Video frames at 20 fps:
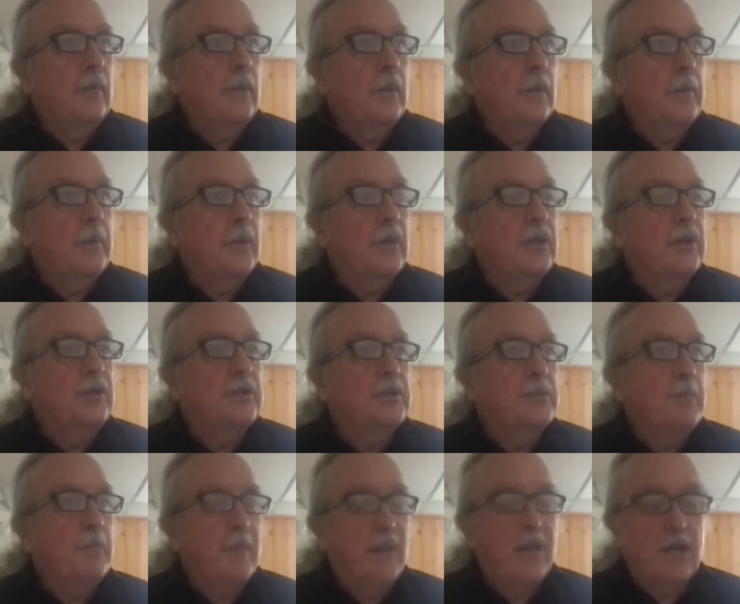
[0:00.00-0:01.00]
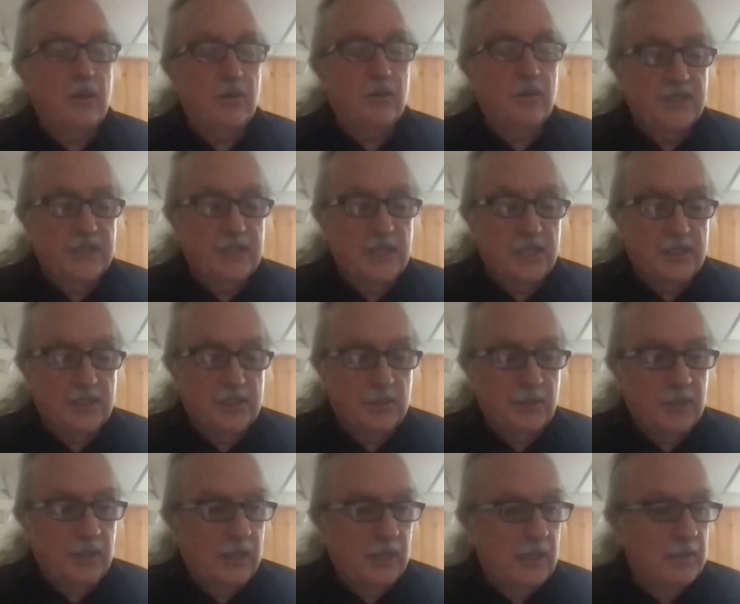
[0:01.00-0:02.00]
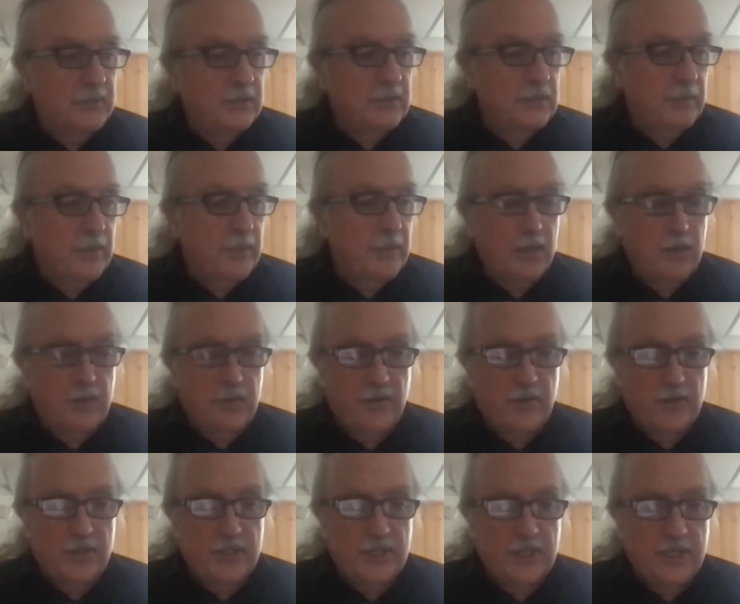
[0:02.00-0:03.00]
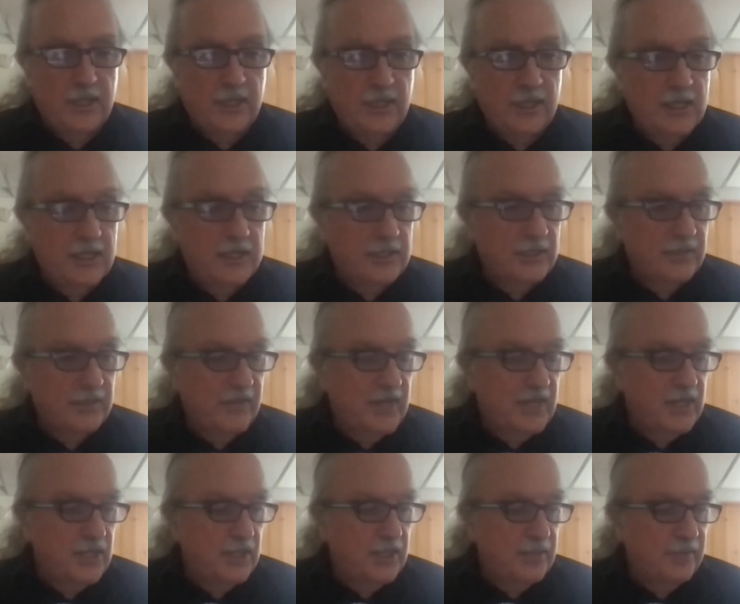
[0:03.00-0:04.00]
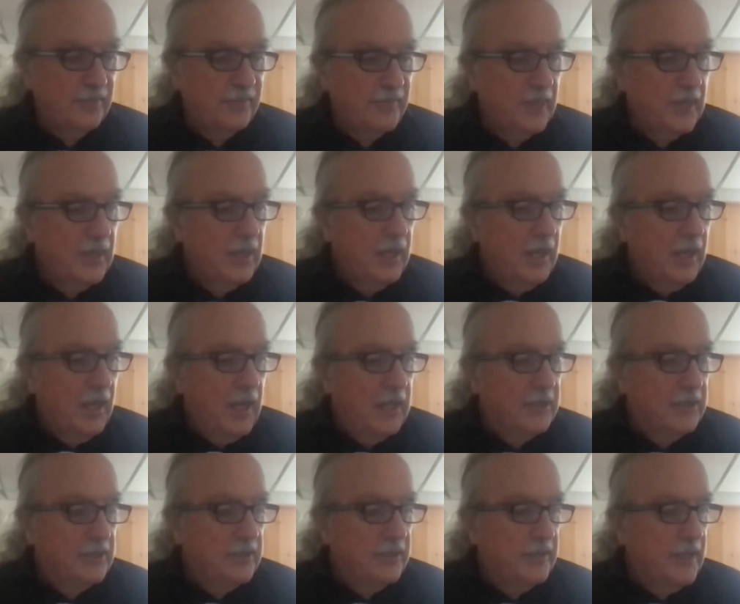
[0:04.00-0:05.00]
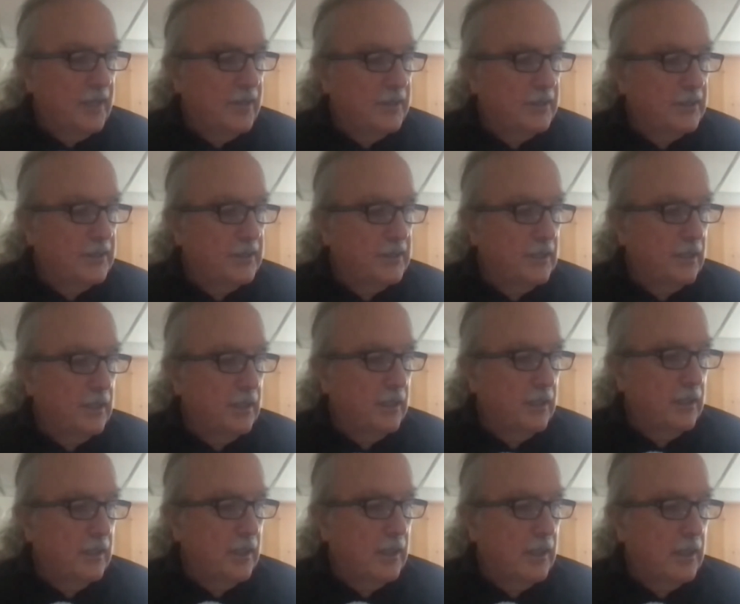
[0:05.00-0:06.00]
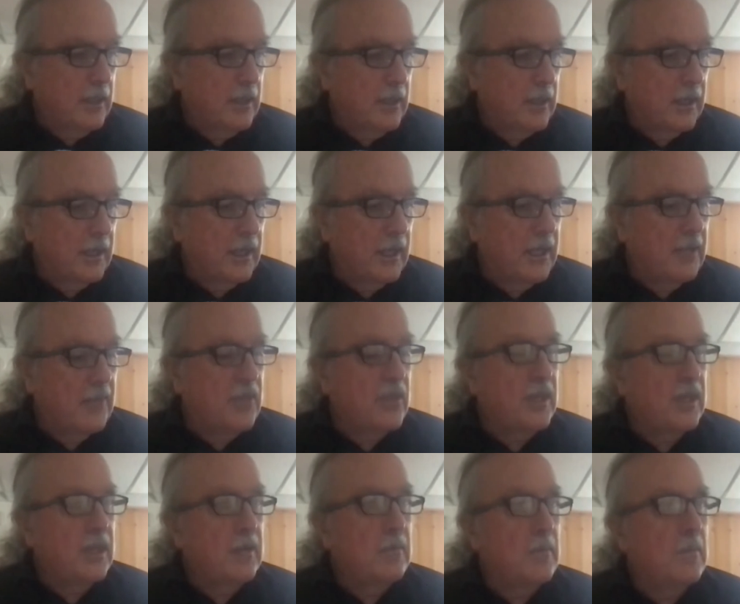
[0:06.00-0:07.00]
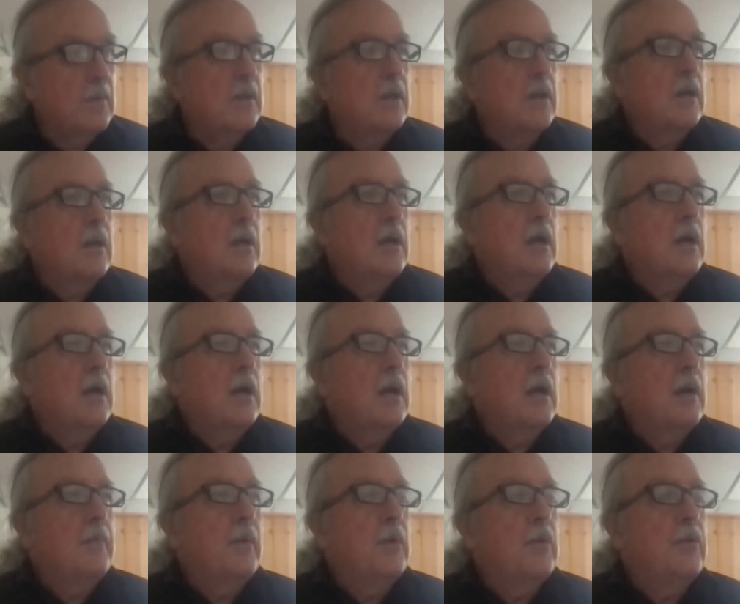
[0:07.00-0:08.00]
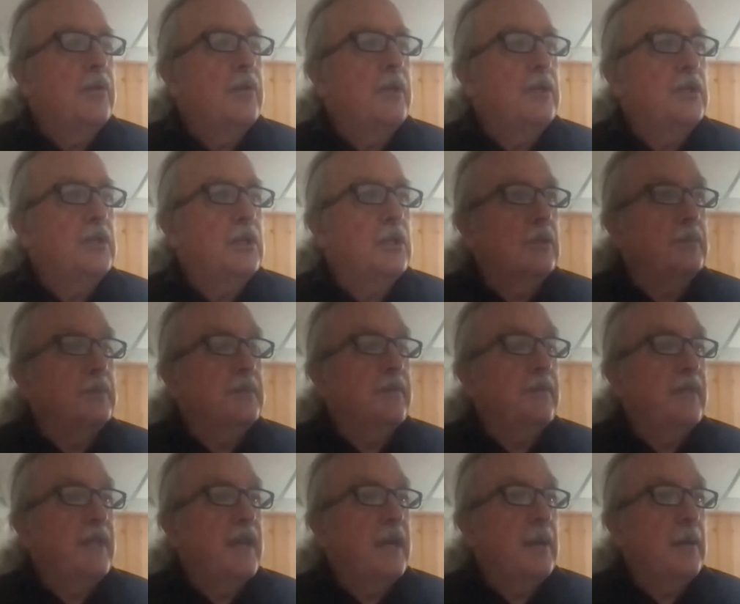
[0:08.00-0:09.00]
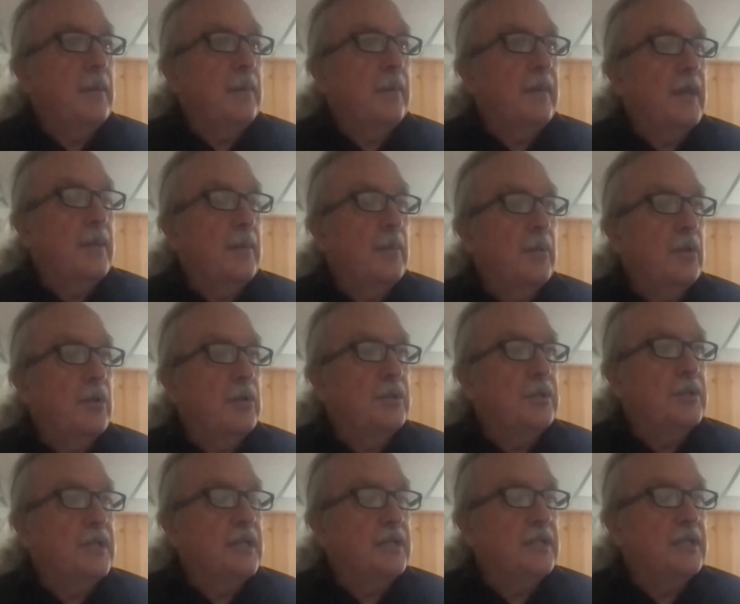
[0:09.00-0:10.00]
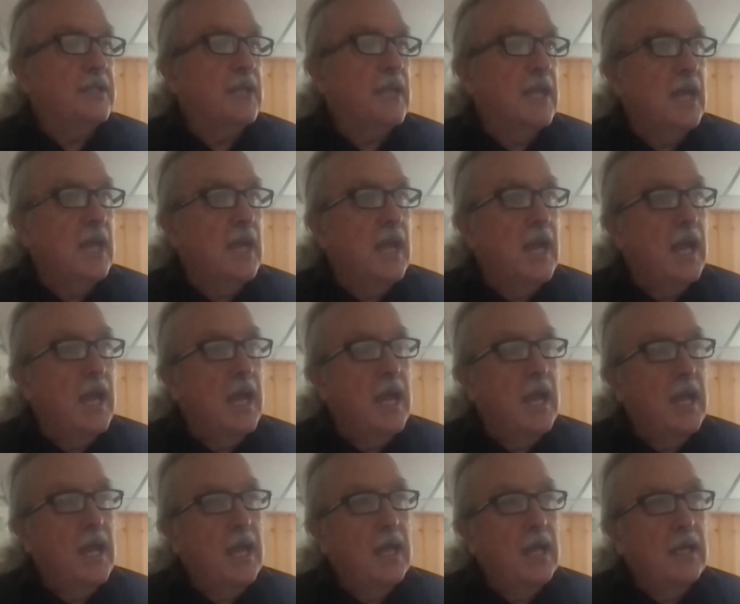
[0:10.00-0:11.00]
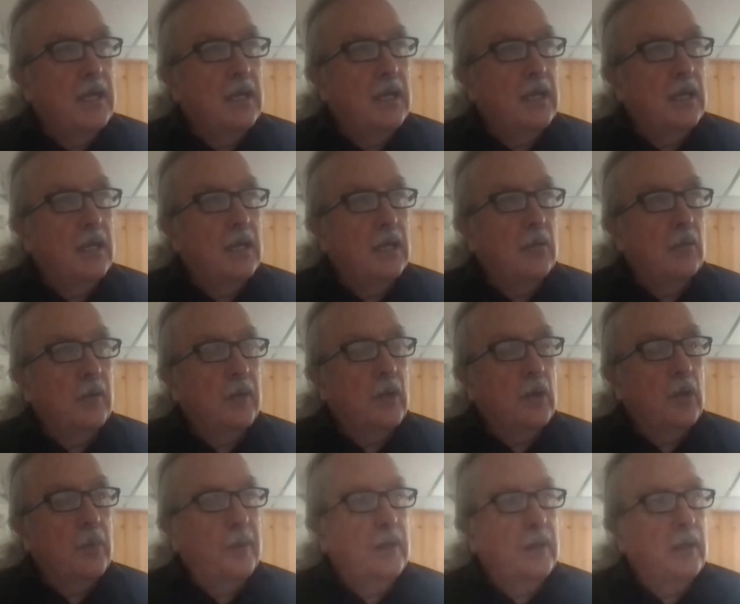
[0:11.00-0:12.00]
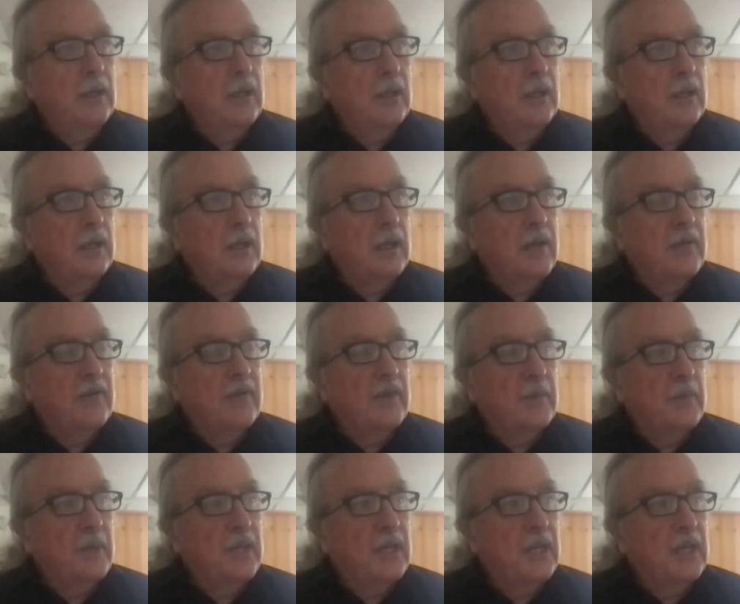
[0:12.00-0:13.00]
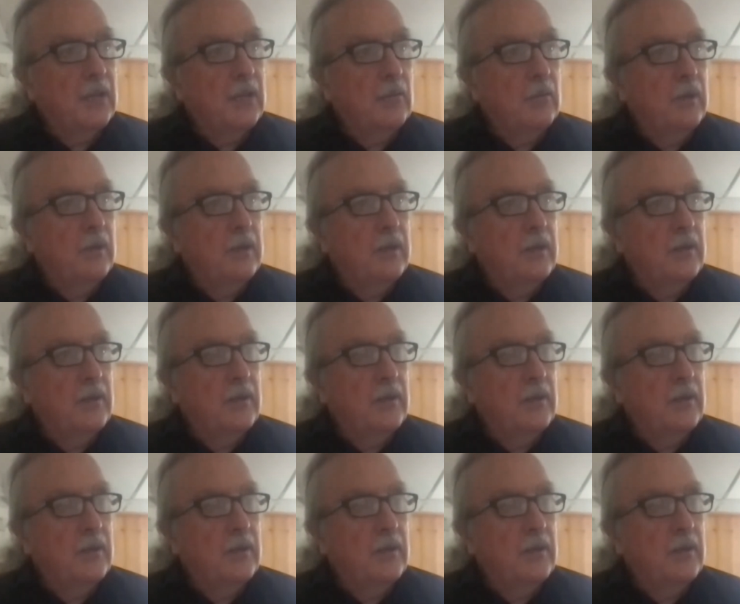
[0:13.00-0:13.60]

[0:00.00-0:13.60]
produce better results when it comes to biodiversity and conservation. And so that's a key theme, both in terms of that process. And we opened every meeting with